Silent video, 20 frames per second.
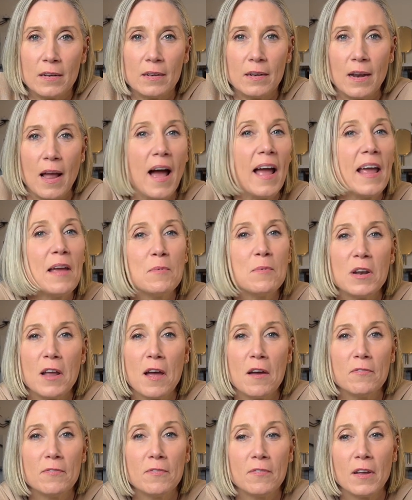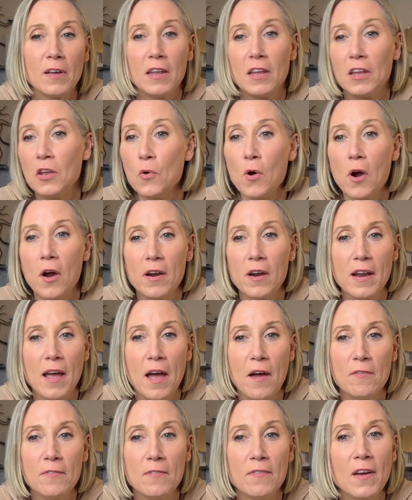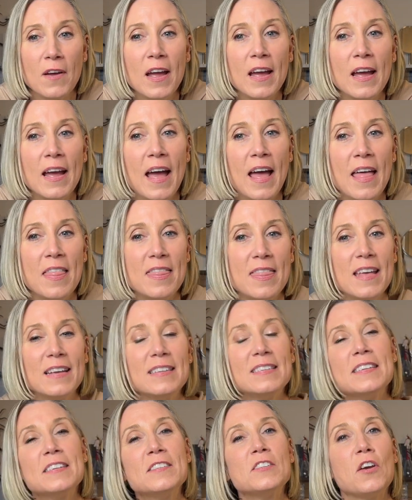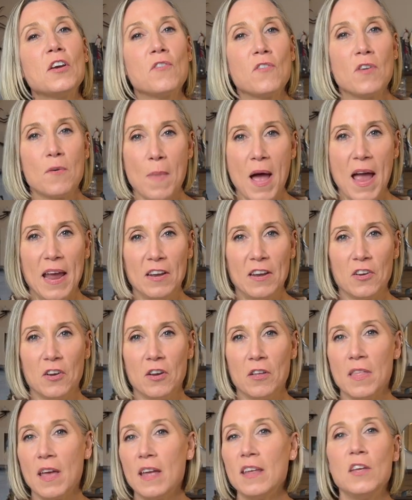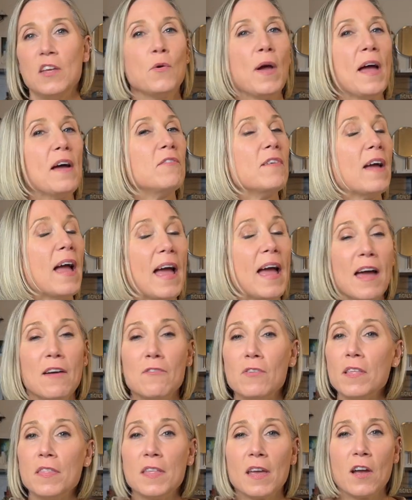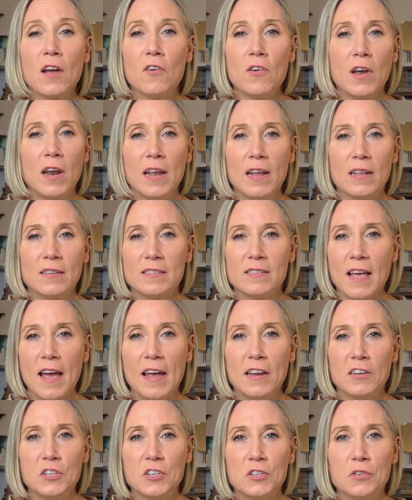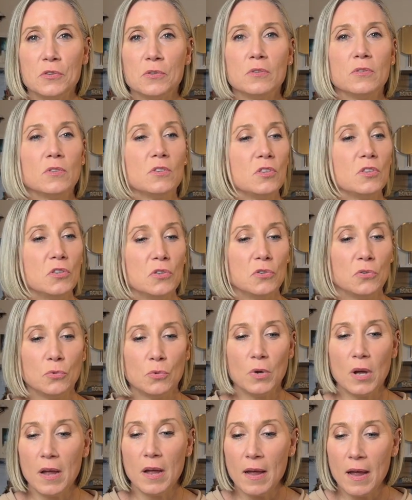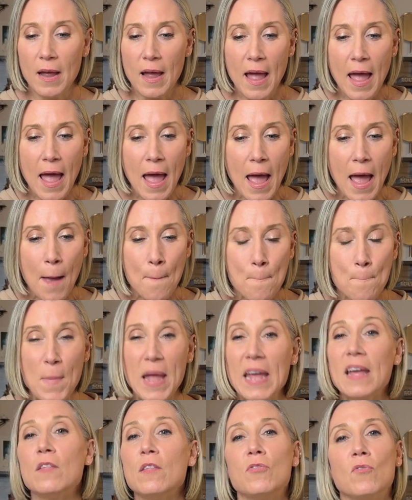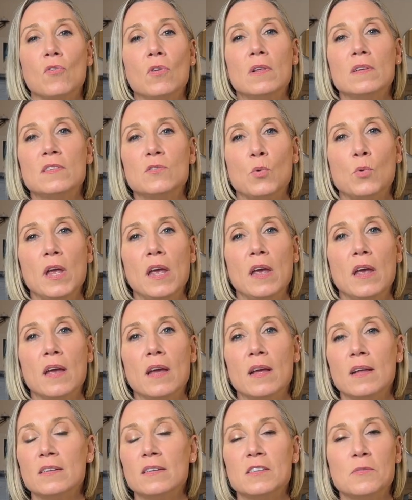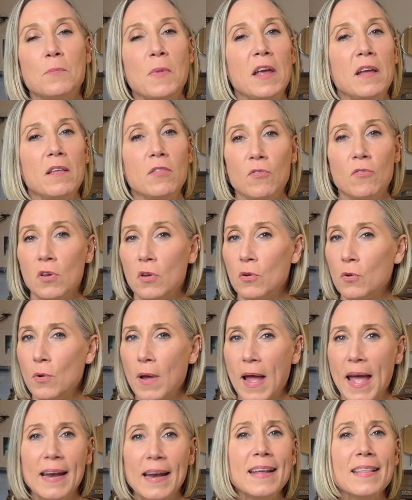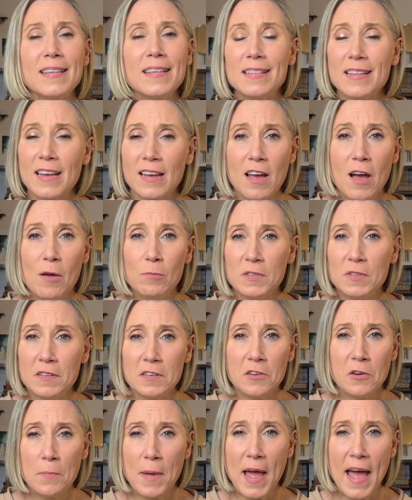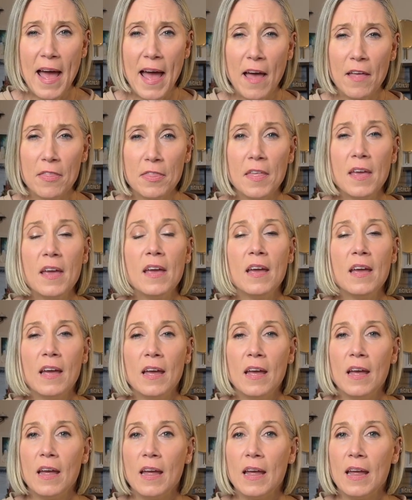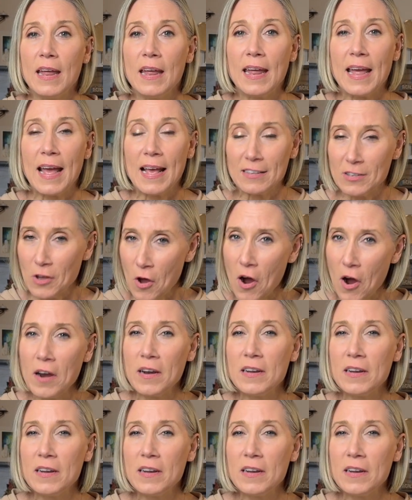I am enough. You are enough. This is your reminder that you have everything already inside you to make it through this week, to make it through anything that comes in your path, as hard